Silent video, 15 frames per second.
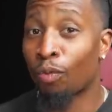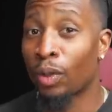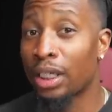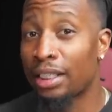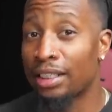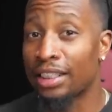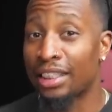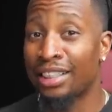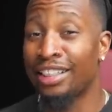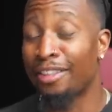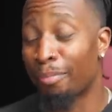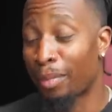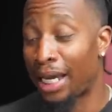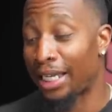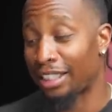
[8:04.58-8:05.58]
really
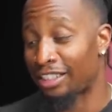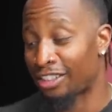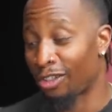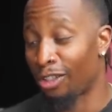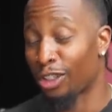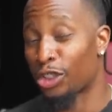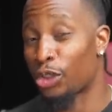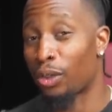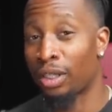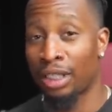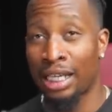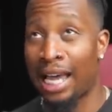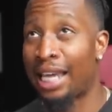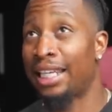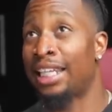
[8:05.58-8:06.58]
good mic as long as you are
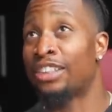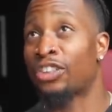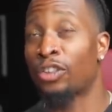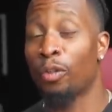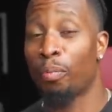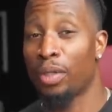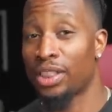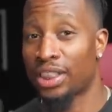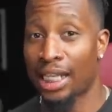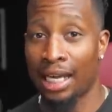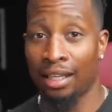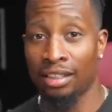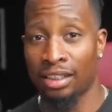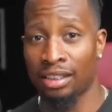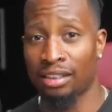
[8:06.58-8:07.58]
not in super
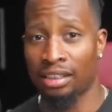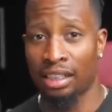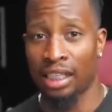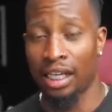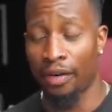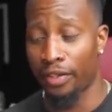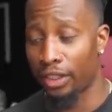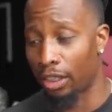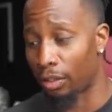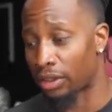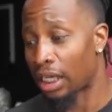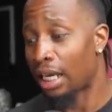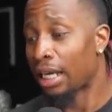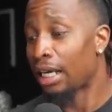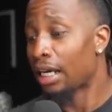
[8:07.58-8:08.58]
challenging
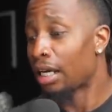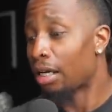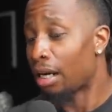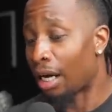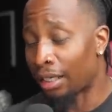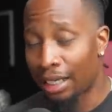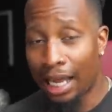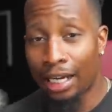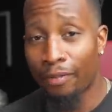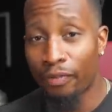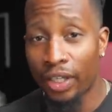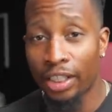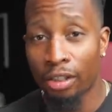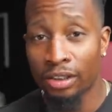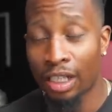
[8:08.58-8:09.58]
scenarios a lot of
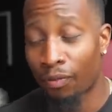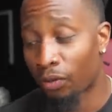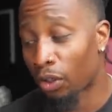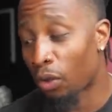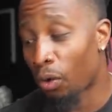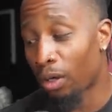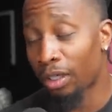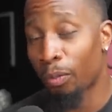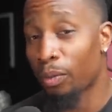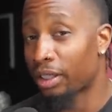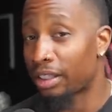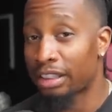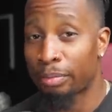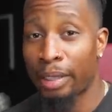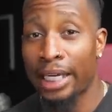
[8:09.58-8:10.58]
videos I've recorded with
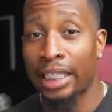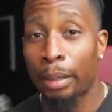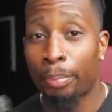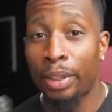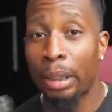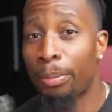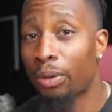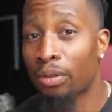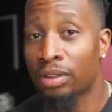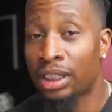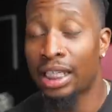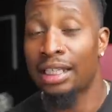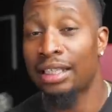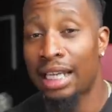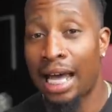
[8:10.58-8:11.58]
this mic and people
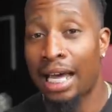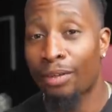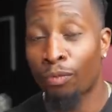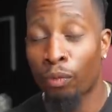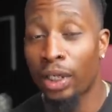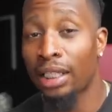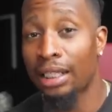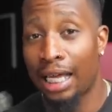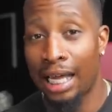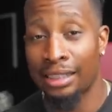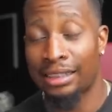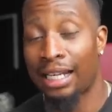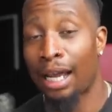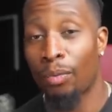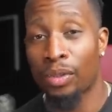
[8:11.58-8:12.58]
did not
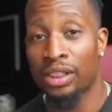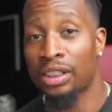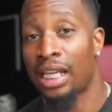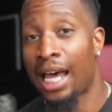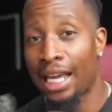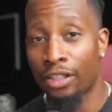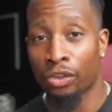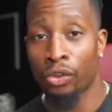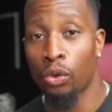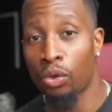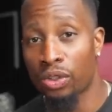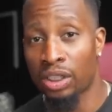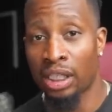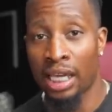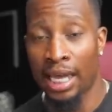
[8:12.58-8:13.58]
realize that I was not
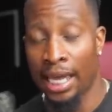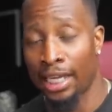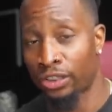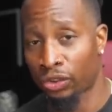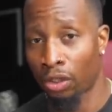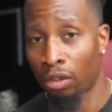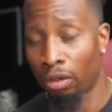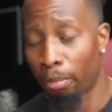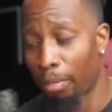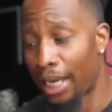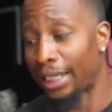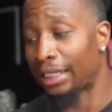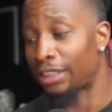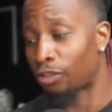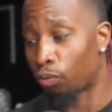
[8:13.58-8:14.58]
using an external
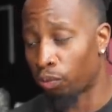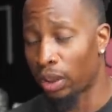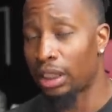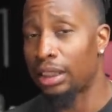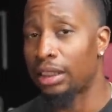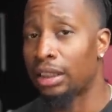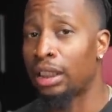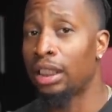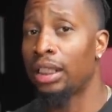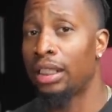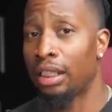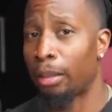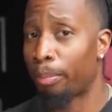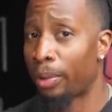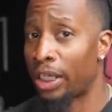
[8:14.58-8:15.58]
mic. It's really good
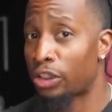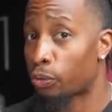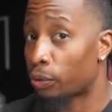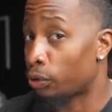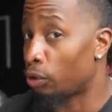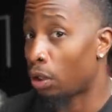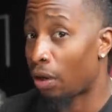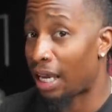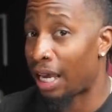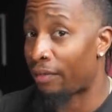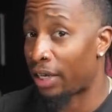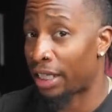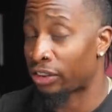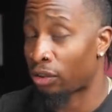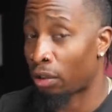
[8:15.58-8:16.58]
in the pinch where you don't
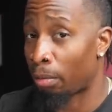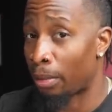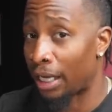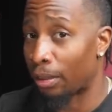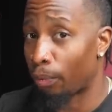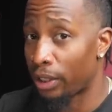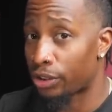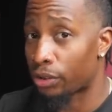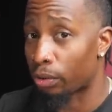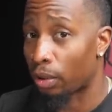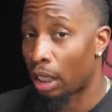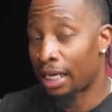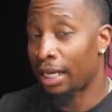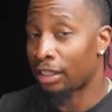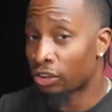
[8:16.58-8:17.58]
have an external mic with you.
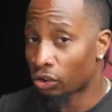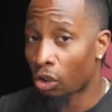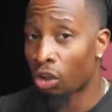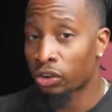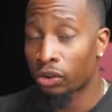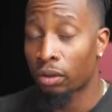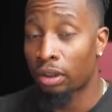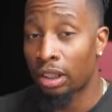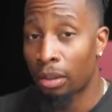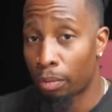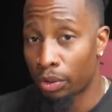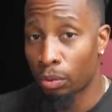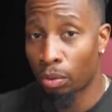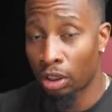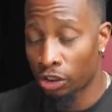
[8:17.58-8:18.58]
And it's also good
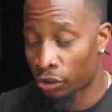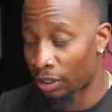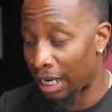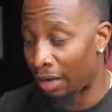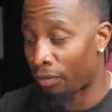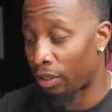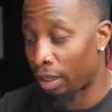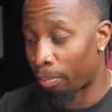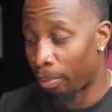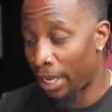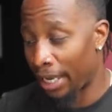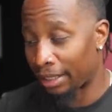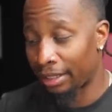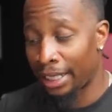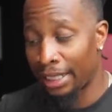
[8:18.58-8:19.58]
when you want to travel and
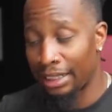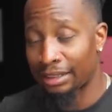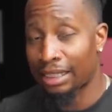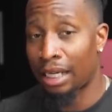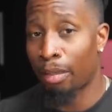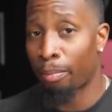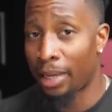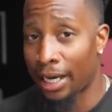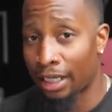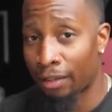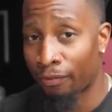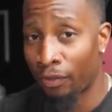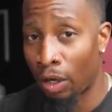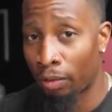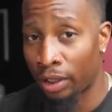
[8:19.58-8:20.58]
pack light. It's got a
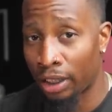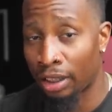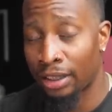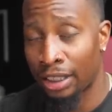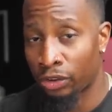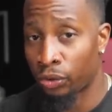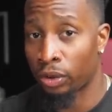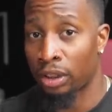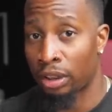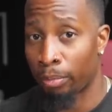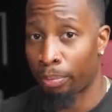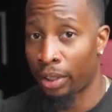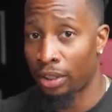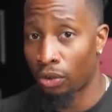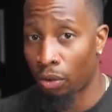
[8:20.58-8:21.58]
microphone in it that you can
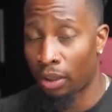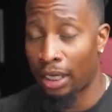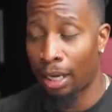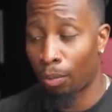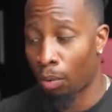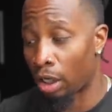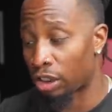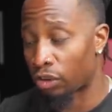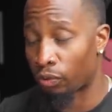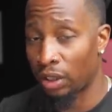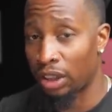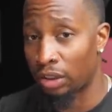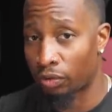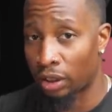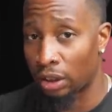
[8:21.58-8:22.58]
depend on that works
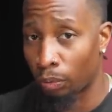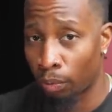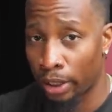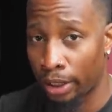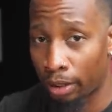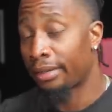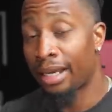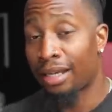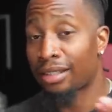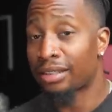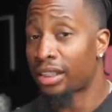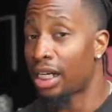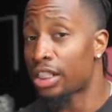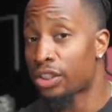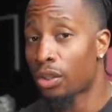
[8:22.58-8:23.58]
really, really well. Now to
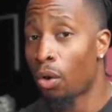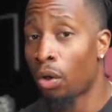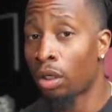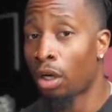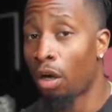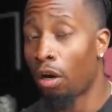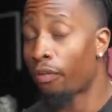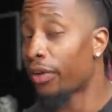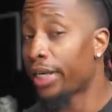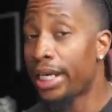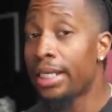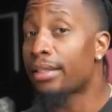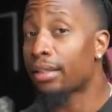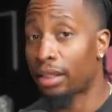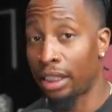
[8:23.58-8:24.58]
touch on the
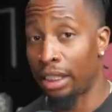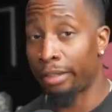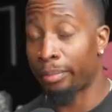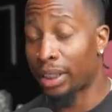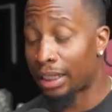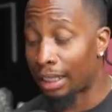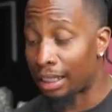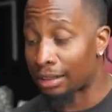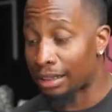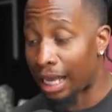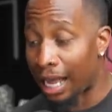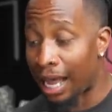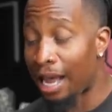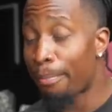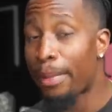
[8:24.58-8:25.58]
overheating thing, because
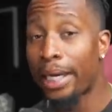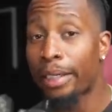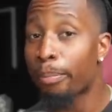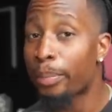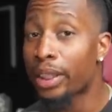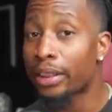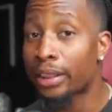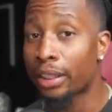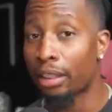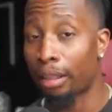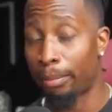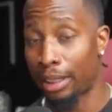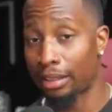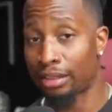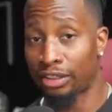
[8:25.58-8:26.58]
I made a big deal
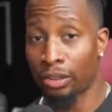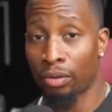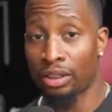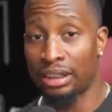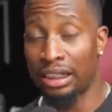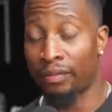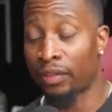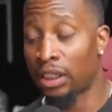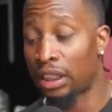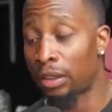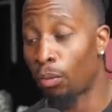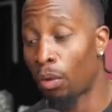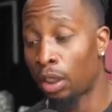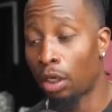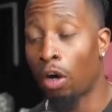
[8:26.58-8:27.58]
about the Sony
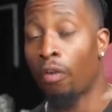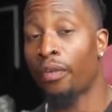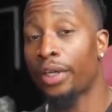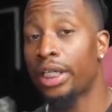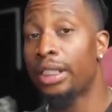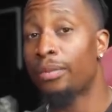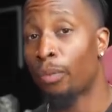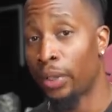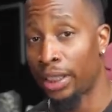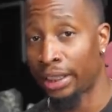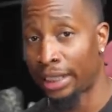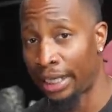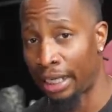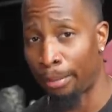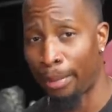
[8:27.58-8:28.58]
ZV-E1 overheating when
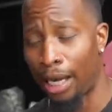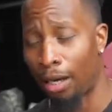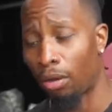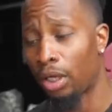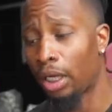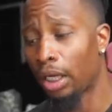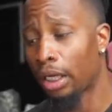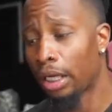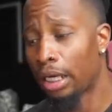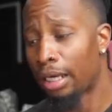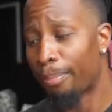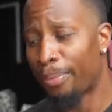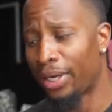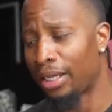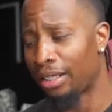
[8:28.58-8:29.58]
it came out.
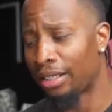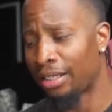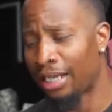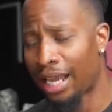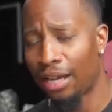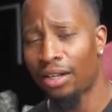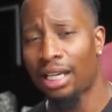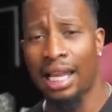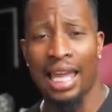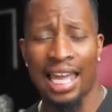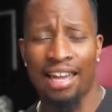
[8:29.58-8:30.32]
But now that I